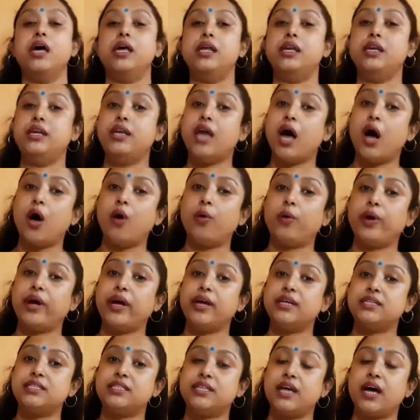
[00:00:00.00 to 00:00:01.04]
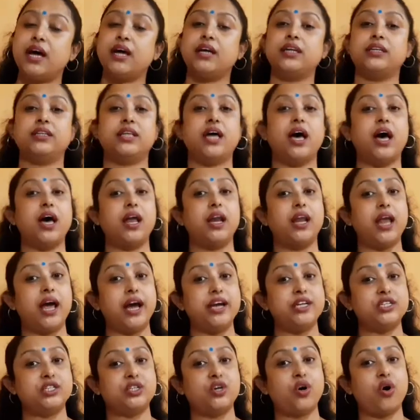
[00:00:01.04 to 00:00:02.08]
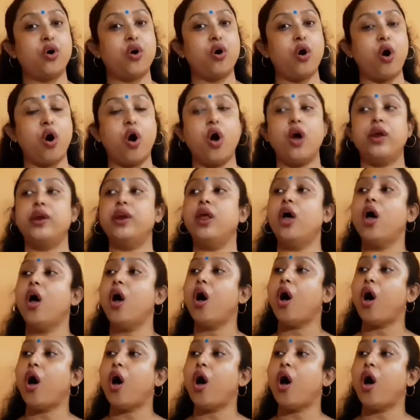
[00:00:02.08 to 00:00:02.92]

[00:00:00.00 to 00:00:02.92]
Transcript: Now it's dark, the lights go on.